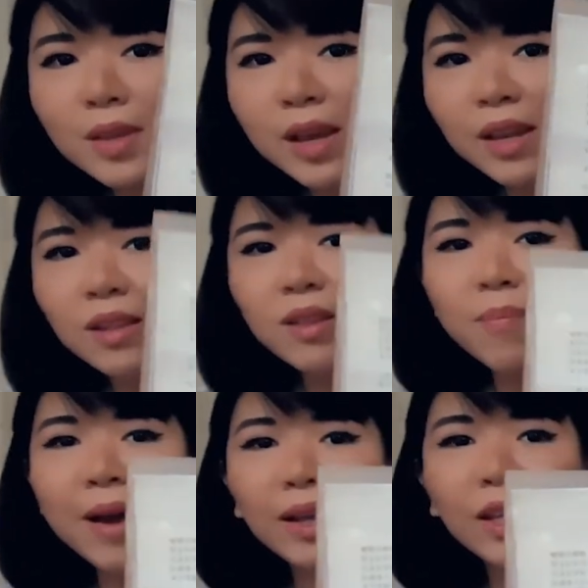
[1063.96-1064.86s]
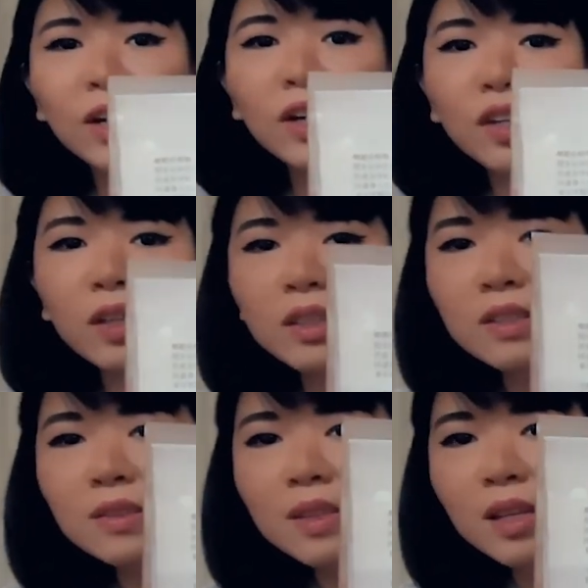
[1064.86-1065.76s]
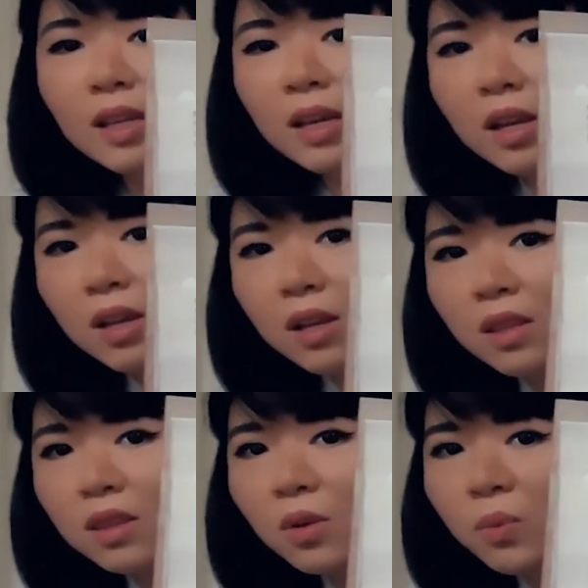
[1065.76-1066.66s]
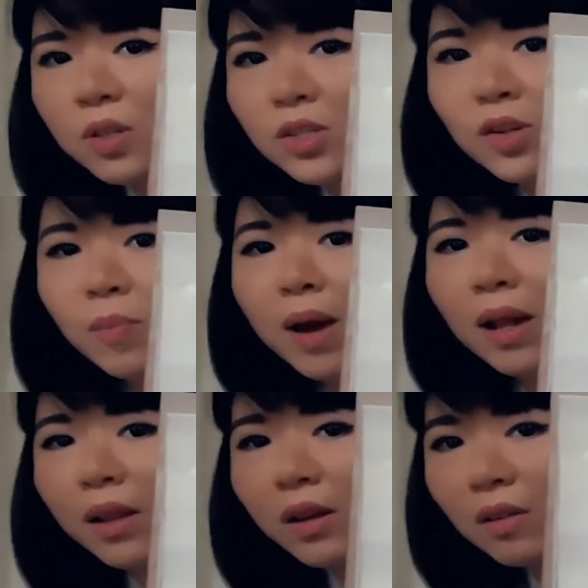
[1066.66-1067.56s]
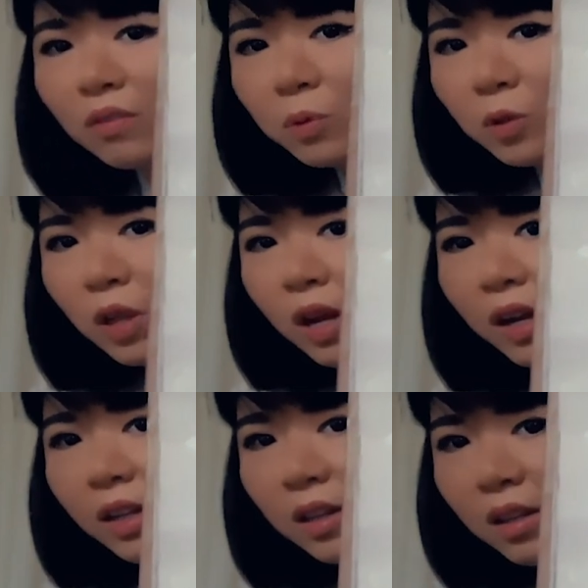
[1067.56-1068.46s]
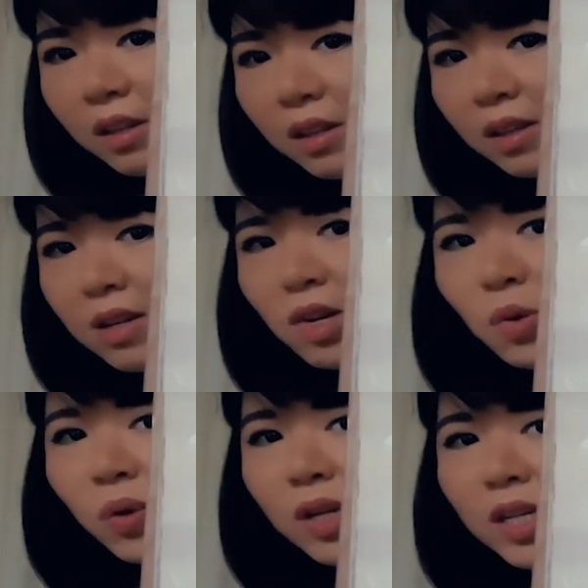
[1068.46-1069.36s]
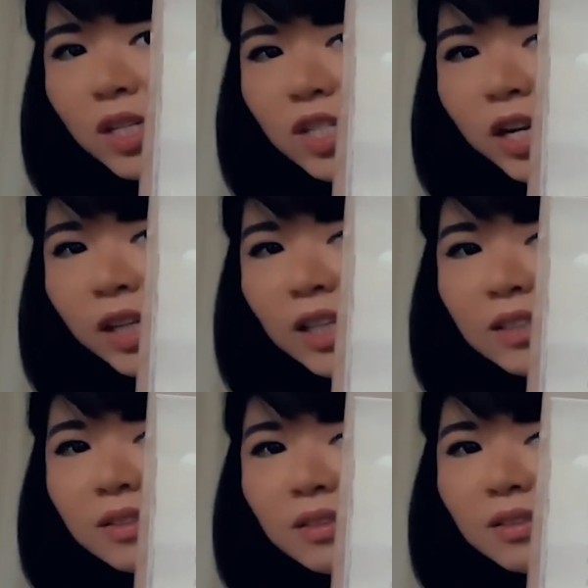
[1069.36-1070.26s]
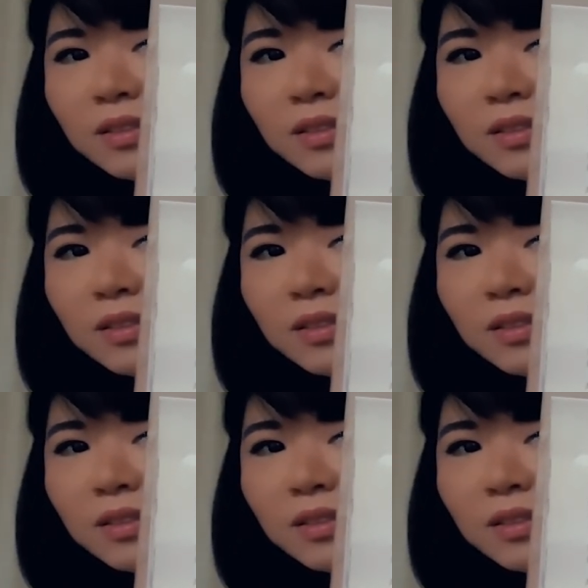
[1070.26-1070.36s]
And in the back here, you can see the original ballad of Mulan, written in Chinese.